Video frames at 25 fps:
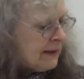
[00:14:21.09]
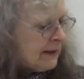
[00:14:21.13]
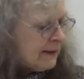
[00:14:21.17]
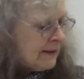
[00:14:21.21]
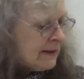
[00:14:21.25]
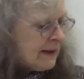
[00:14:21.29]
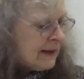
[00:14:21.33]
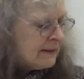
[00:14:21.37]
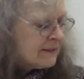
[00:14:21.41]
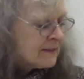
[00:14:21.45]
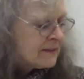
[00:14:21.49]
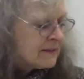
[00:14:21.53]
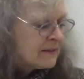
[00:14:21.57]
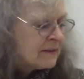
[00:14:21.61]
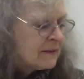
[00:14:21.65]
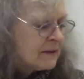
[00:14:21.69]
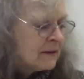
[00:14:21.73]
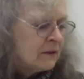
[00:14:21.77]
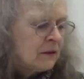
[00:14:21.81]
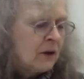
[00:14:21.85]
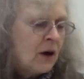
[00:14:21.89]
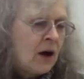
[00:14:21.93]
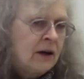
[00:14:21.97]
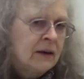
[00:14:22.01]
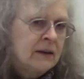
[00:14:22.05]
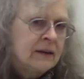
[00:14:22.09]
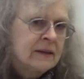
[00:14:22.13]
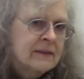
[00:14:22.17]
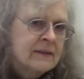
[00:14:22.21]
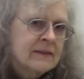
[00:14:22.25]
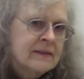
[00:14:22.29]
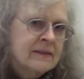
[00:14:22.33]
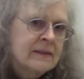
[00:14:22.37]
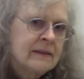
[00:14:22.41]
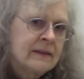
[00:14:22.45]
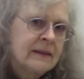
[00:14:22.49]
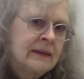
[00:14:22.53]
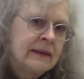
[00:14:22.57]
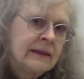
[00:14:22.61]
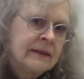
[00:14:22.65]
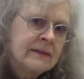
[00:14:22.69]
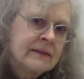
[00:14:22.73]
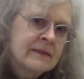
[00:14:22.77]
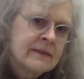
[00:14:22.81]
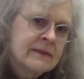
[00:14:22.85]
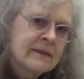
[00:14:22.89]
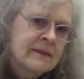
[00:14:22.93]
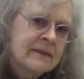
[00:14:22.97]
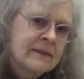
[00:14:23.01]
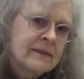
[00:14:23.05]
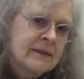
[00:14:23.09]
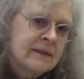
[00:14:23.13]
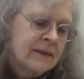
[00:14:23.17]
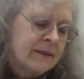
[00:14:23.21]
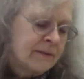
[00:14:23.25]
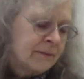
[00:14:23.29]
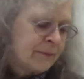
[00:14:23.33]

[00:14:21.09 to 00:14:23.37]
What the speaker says: that's the longest list.